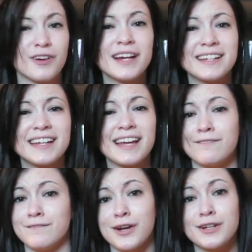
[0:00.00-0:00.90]
frightening
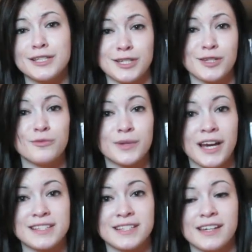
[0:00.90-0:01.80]
and very
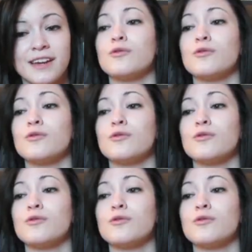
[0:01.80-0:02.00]
dehumanizing,